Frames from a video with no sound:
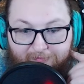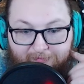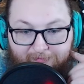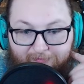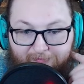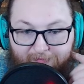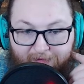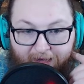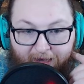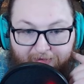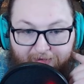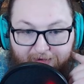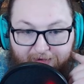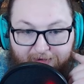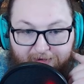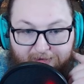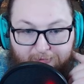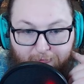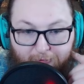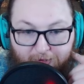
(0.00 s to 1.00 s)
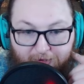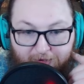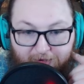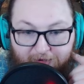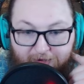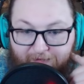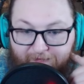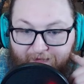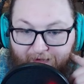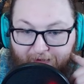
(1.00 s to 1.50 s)
Yeah, these
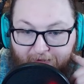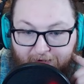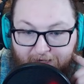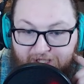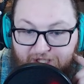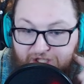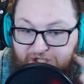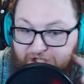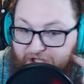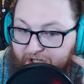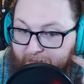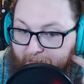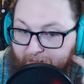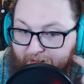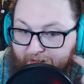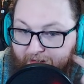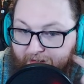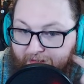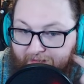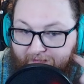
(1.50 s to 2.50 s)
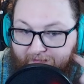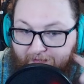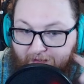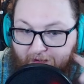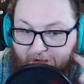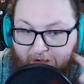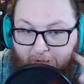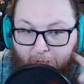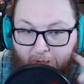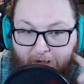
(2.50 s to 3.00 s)
were very cheap
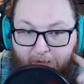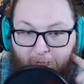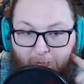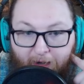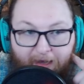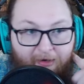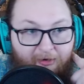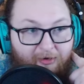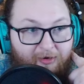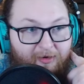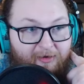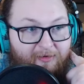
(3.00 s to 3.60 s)
for quite a while.